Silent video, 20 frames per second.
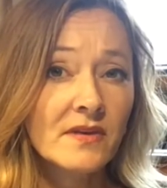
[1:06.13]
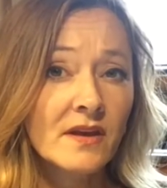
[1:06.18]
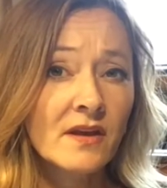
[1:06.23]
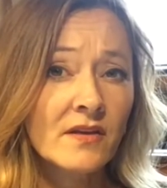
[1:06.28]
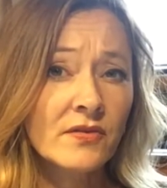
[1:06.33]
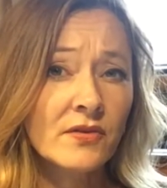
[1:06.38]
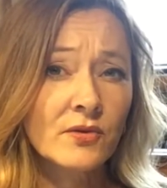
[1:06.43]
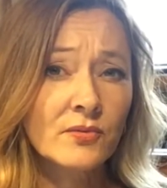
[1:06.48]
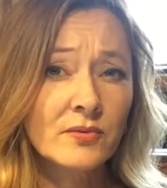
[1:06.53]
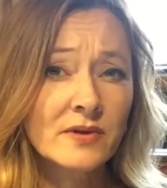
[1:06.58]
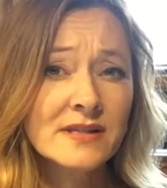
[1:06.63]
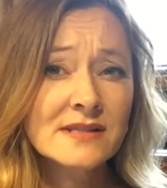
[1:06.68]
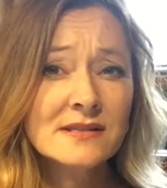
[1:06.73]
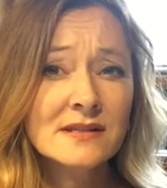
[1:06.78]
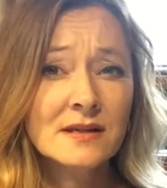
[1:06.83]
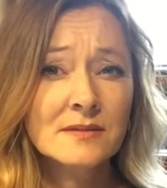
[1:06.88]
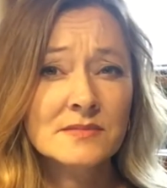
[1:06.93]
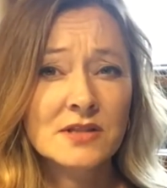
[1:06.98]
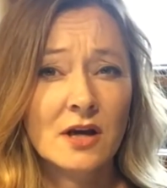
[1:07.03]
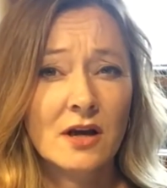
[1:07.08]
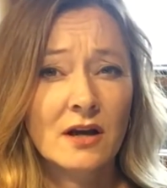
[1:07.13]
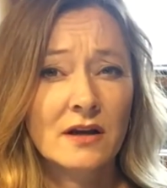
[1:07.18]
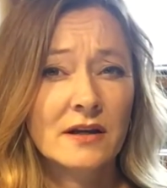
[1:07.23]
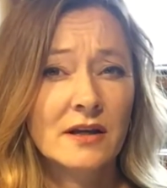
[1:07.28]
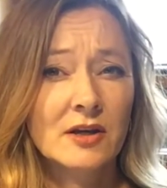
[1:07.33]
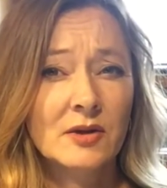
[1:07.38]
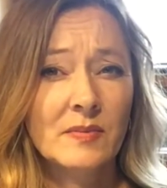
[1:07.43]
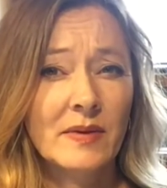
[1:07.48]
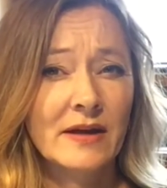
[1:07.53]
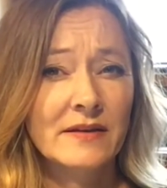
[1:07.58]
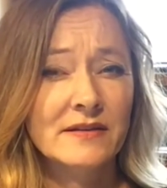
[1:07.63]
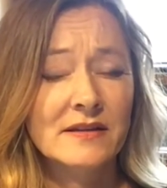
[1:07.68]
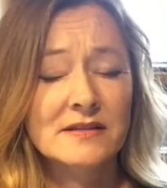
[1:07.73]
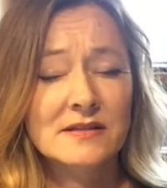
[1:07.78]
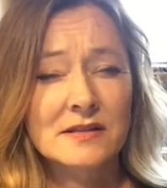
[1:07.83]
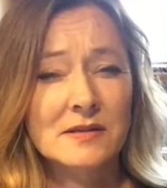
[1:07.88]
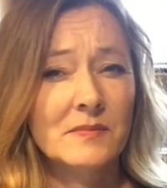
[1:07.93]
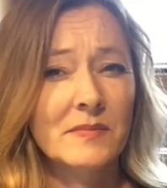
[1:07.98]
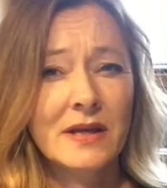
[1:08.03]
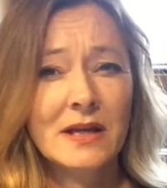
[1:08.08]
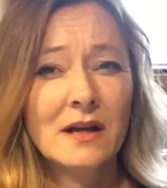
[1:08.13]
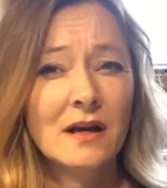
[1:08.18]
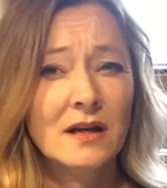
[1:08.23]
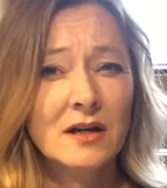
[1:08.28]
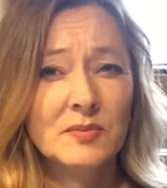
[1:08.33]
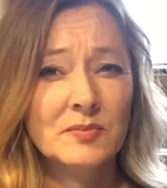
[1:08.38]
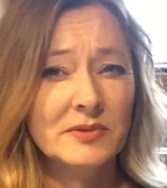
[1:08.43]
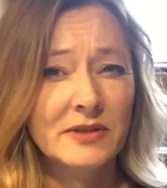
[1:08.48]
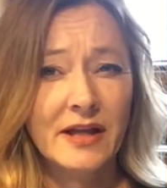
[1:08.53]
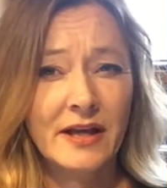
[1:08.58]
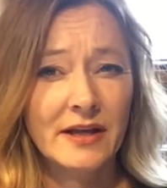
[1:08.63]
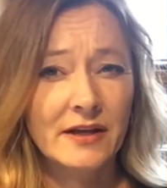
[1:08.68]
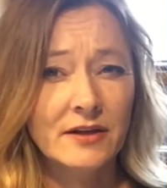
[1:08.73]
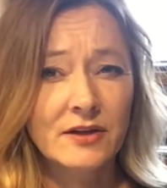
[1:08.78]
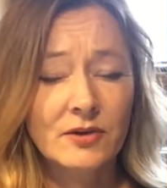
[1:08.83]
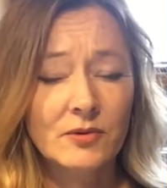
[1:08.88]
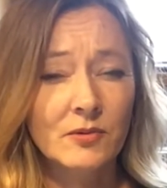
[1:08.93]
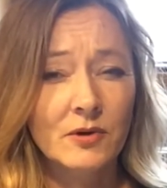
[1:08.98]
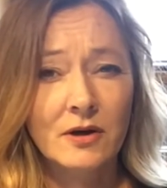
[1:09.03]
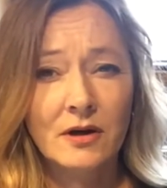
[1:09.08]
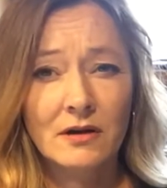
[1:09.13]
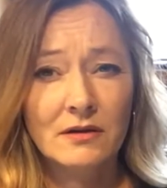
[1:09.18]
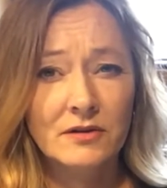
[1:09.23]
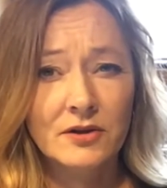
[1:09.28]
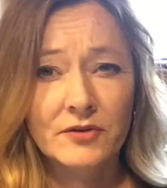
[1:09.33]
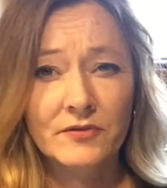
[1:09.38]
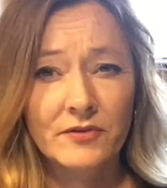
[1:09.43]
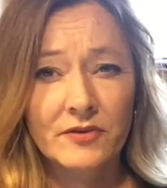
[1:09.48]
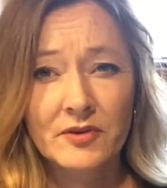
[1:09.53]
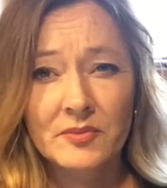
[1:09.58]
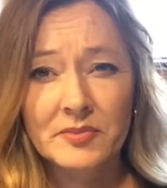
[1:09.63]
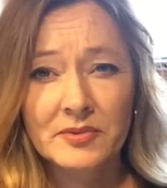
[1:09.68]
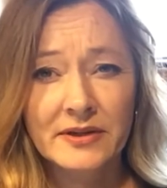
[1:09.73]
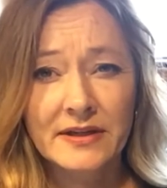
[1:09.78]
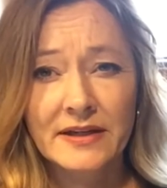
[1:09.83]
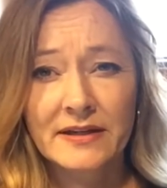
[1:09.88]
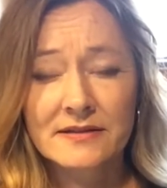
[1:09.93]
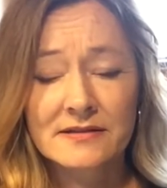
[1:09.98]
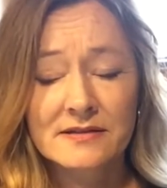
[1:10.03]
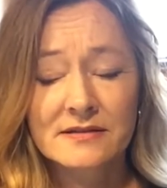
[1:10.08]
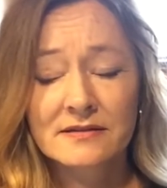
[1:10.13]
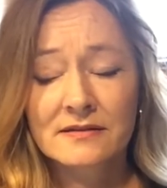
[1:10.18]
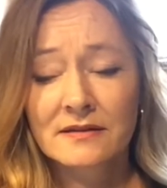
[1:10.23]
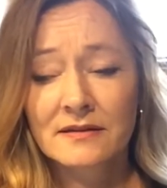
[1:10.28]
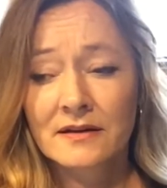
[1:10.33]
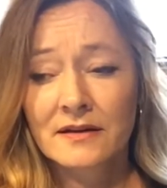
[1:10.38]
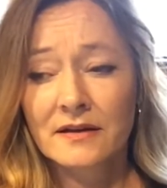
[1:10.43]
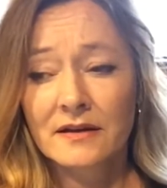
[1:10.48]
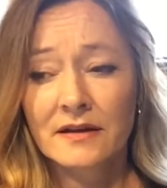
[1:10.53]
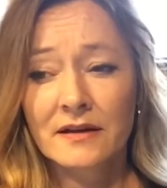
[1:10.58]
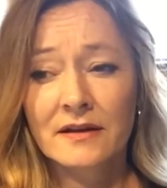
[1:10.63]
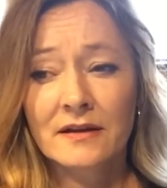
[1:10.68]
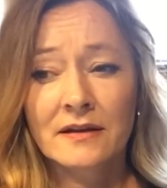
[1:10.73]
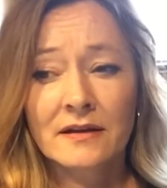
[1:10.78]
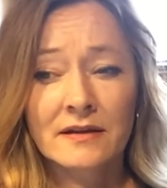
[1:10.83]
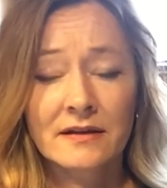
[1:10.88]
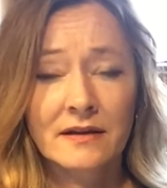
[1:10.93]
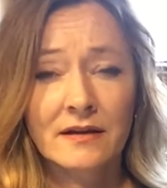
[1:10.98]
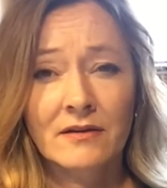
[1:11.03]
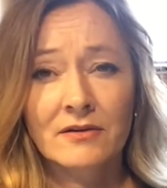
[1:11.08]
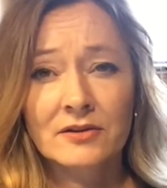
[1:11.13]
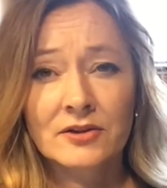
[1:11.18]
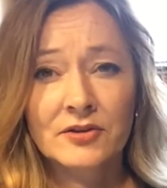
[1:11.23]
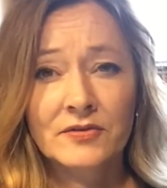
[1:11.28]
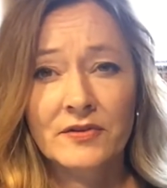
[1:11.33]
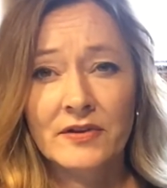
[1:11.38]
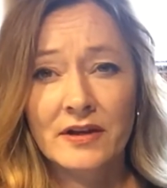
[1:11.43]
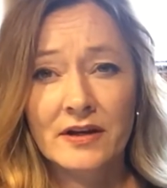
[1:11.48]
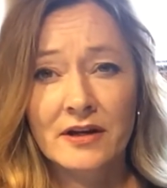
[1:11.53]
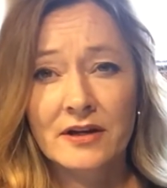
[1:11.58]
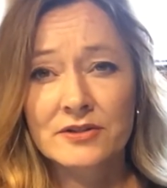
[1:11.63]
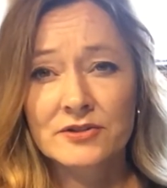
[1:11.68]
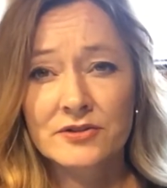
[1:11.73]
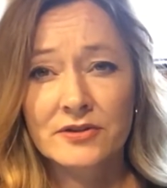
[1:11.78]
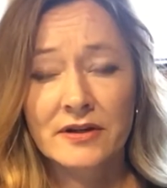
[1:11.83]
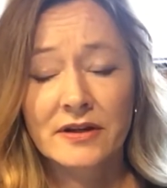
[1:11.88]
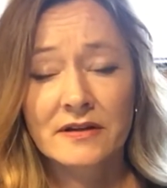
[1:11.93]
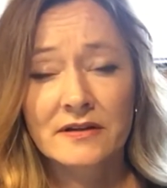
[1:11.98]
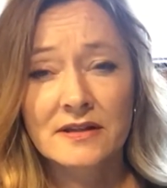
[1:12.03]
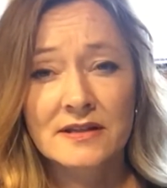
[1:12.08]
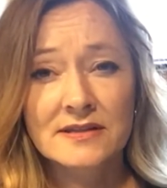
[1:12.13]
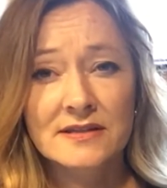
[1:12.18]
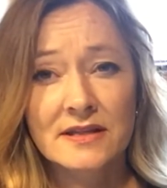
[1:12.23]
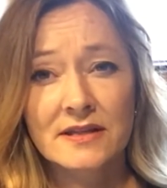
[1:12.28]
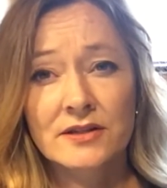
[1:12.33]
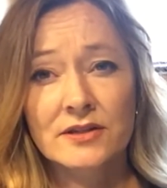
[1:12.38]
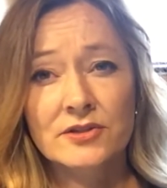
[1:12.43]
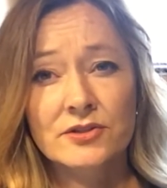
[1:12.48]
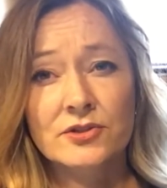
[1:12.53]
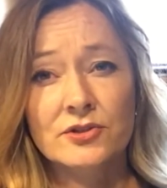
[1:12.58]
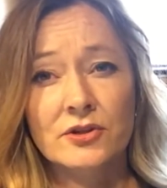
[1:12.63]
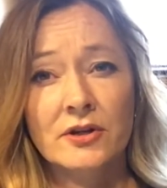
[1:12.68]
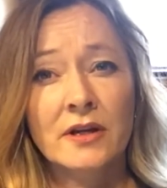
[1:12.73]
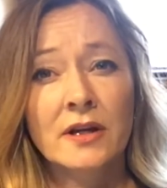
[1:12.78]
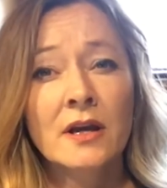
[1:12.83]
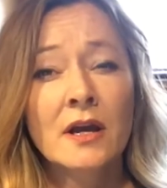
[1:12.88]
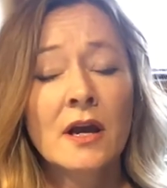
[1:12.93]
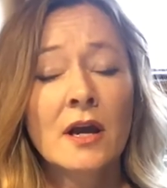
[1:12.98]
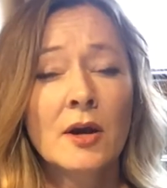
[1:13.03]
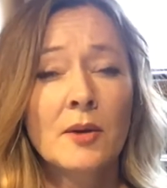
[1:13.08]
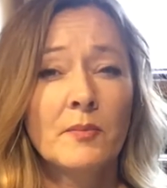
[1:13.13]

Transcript: the reason I'm talking about this, it may not apply to you. We're all over the place, all over the country in this industry.